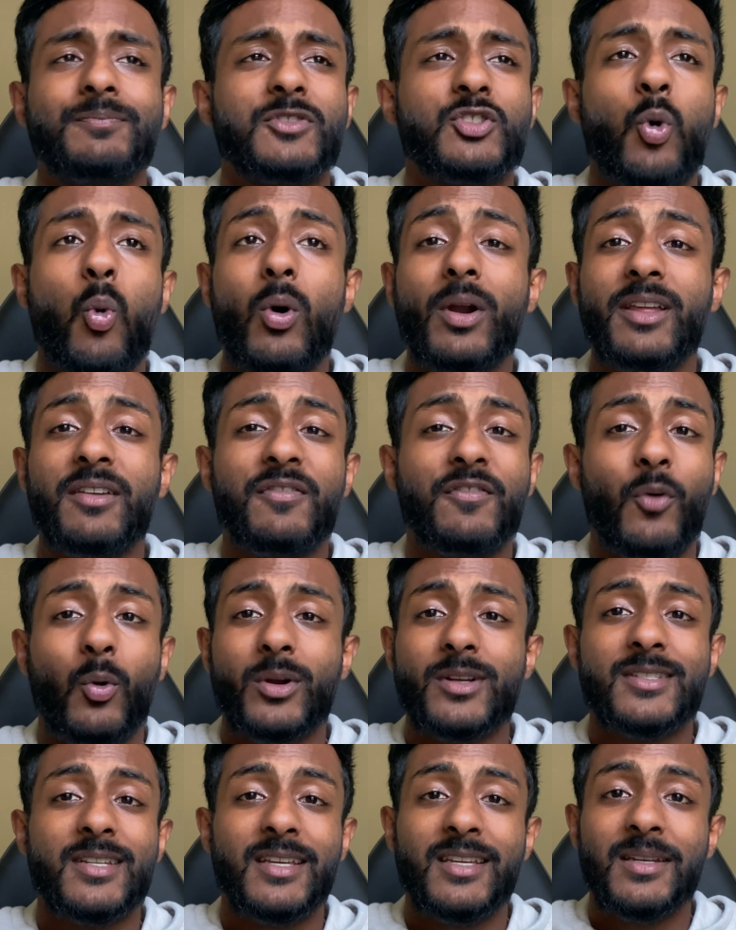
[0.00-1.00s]

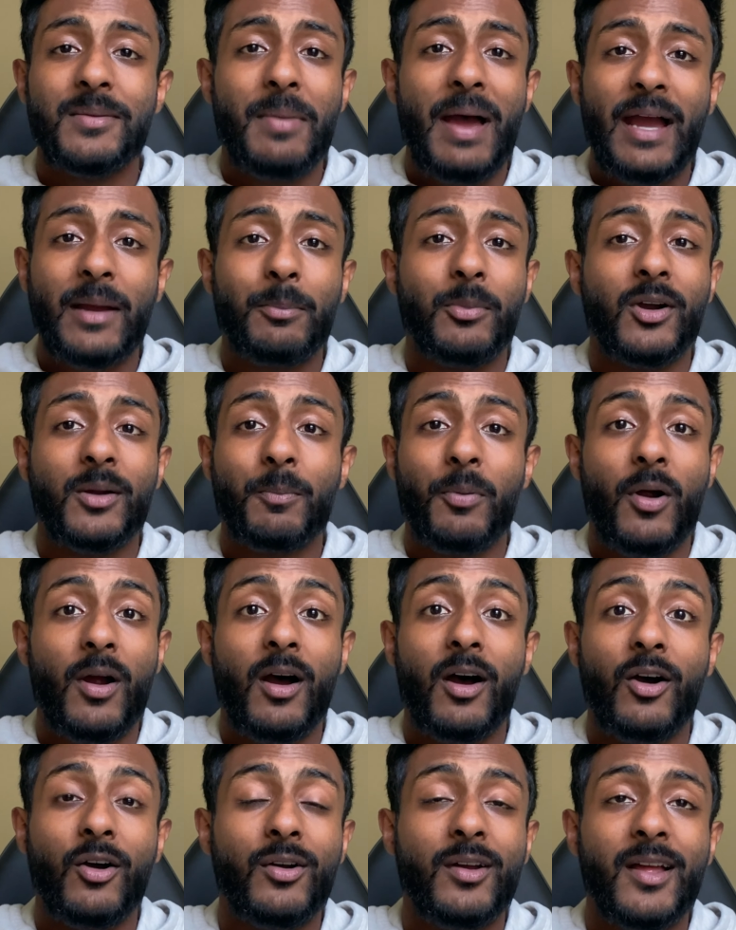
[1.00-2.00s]
2014 MacBook
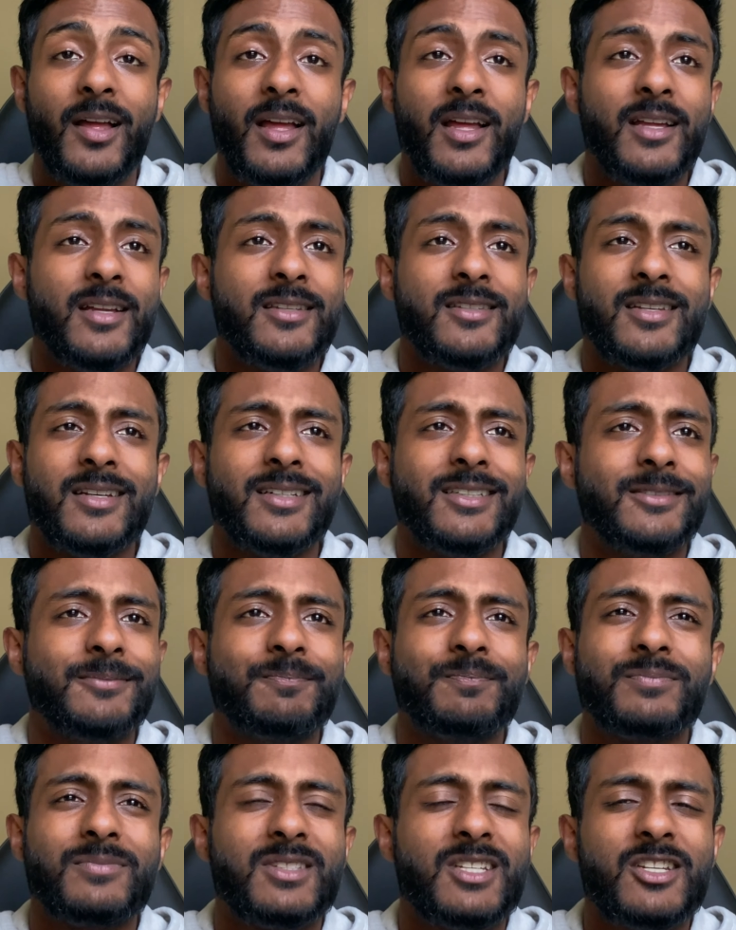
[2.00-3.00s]
Pro to
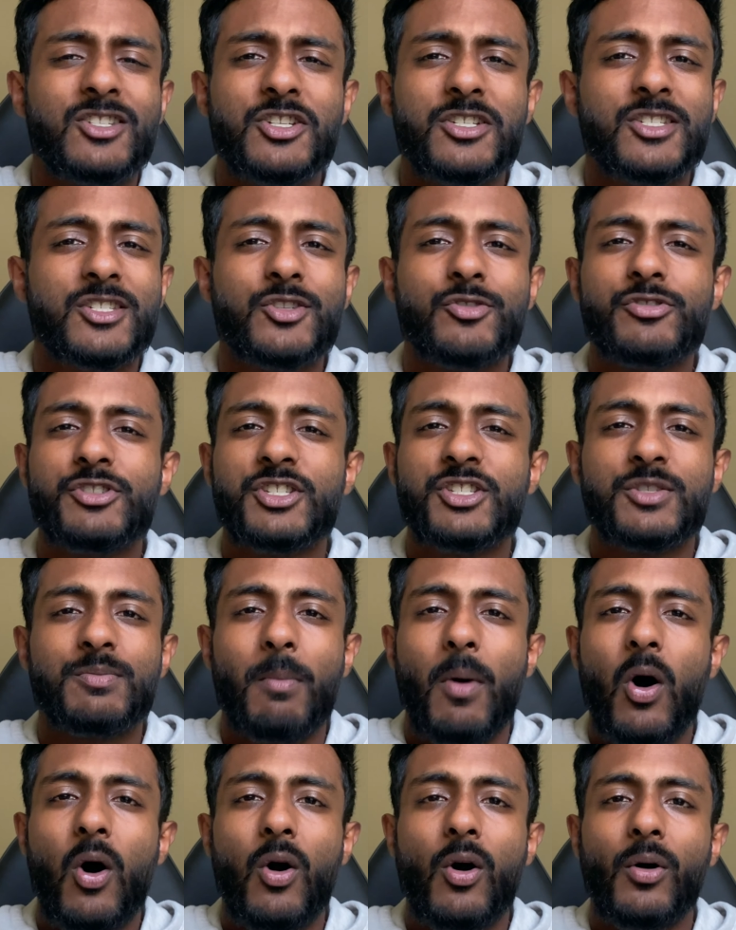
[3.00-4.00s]
just do
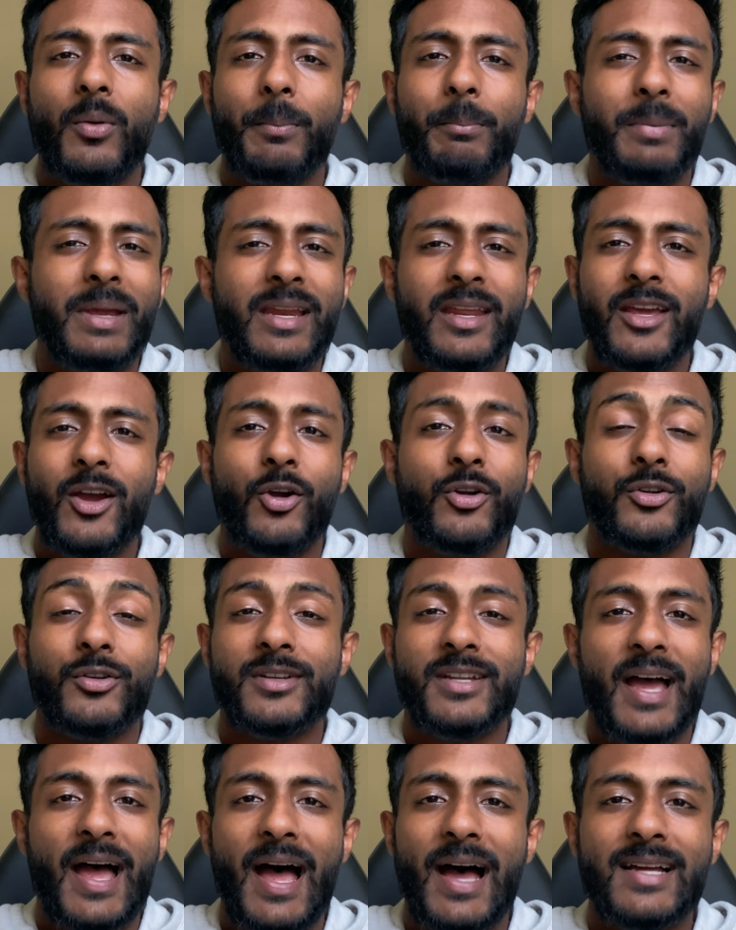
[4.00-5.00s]
small, mediocre
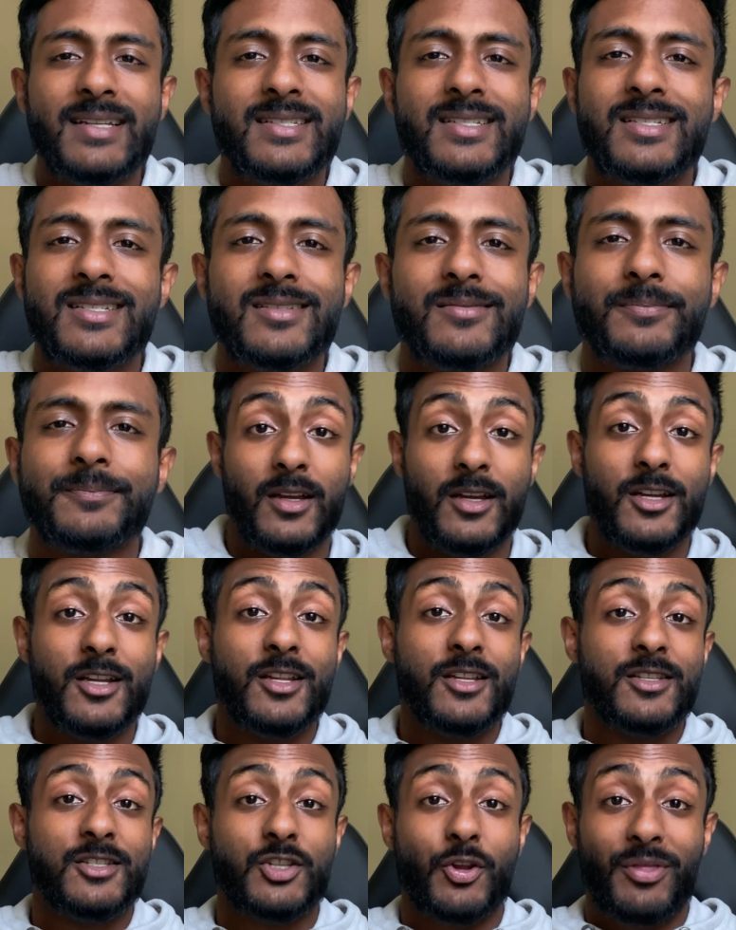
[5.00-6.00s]
tasks.
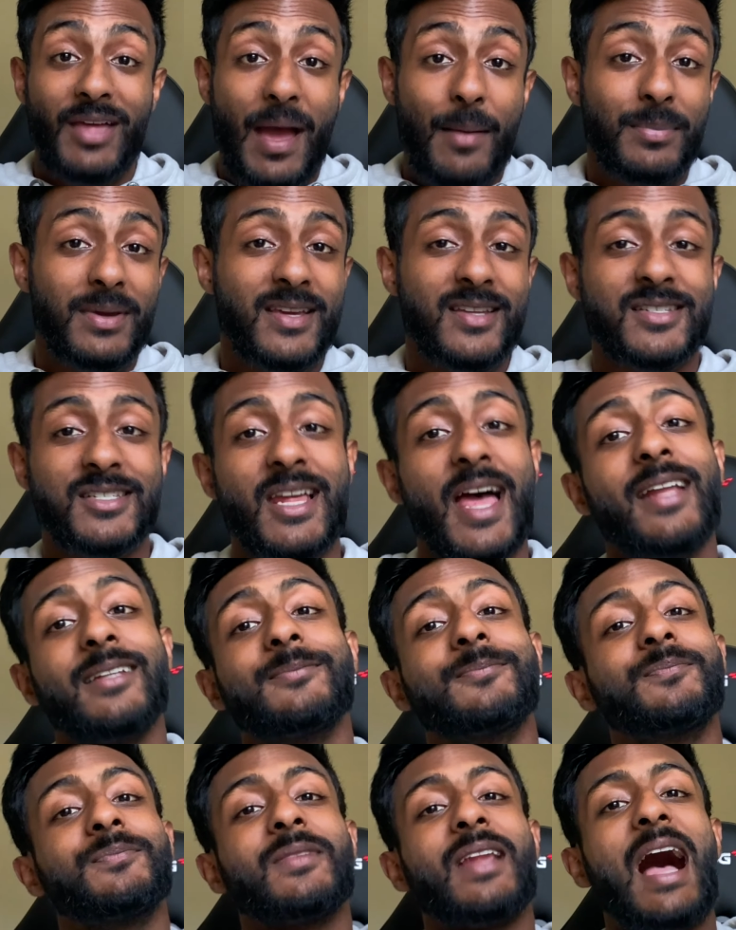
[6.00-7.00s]
So that being said,
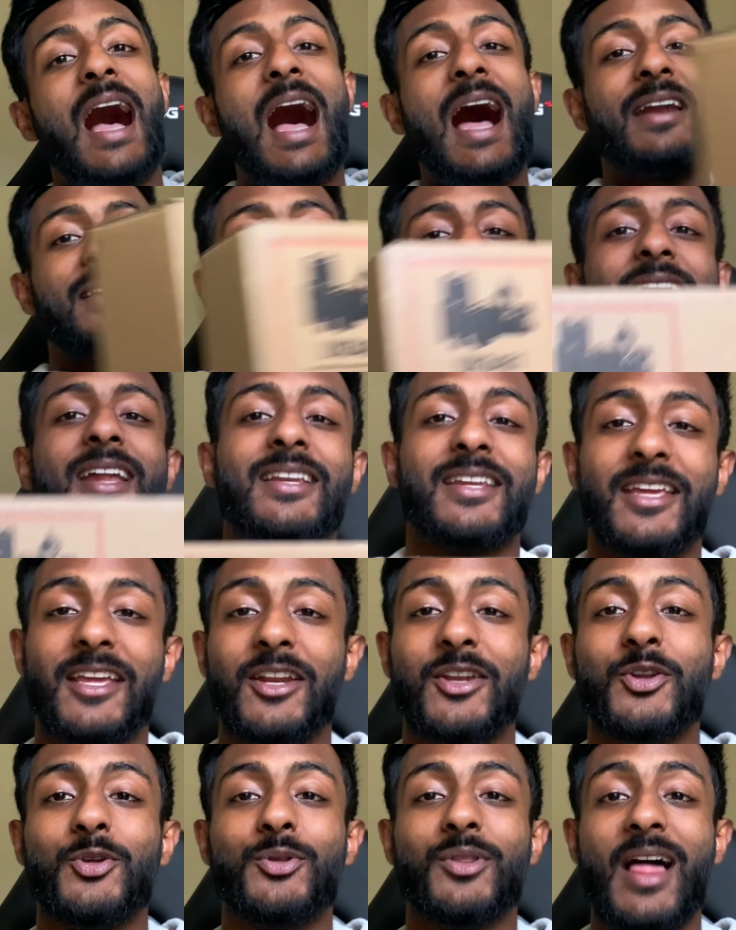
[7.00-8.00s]
I decided to get a
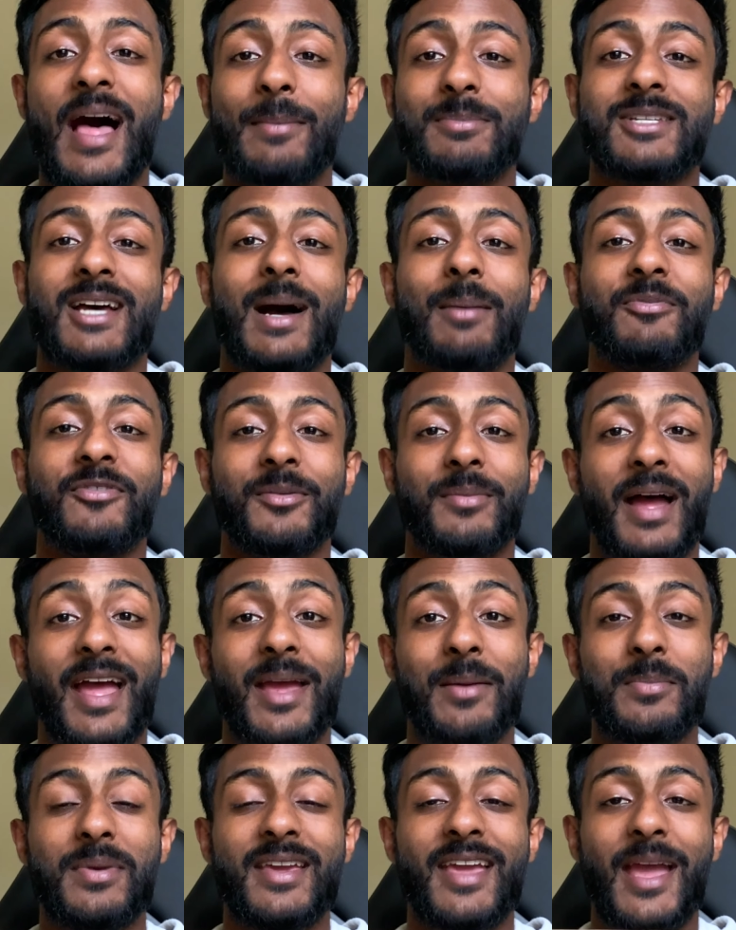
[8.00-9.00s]
new laptop for my
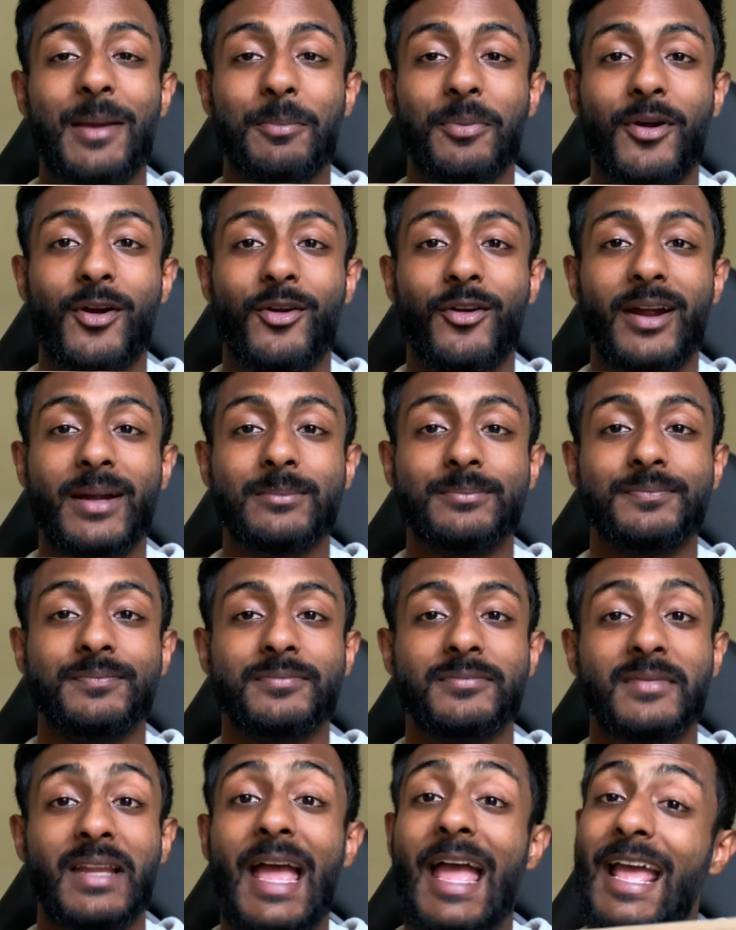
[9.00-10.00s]
MBA program,
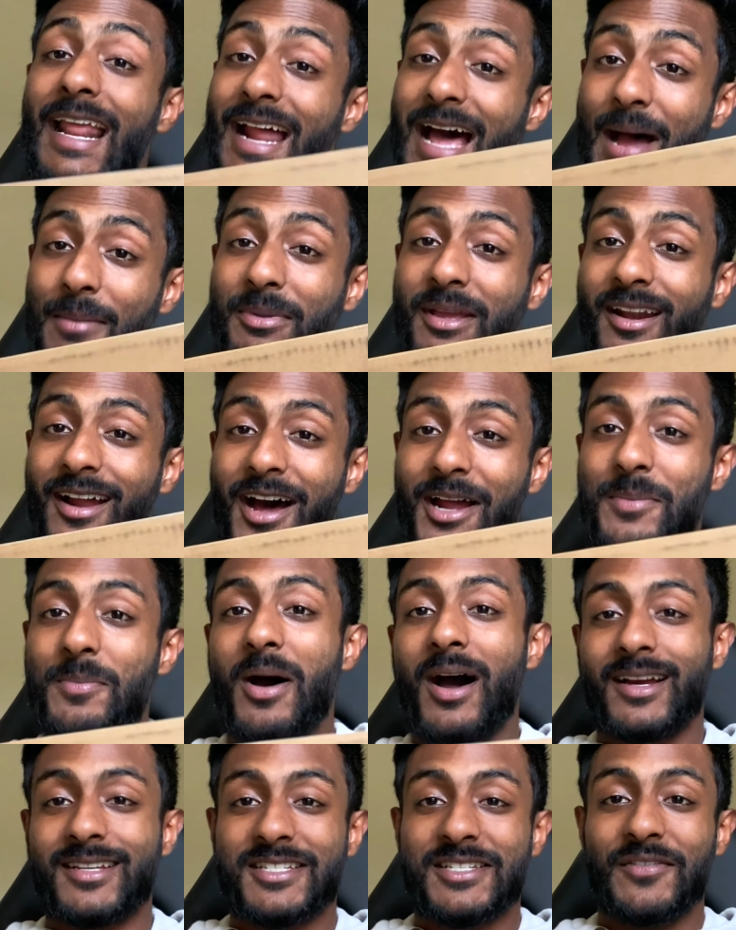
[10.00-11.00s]
and I'm gonna
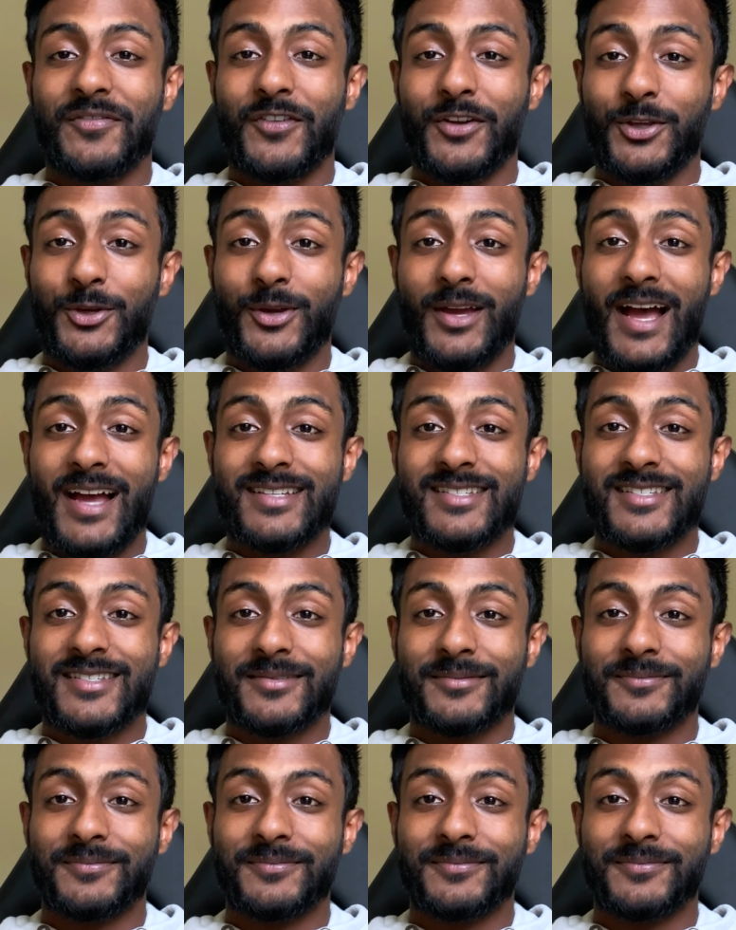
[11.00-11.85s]
unbox it for you guys.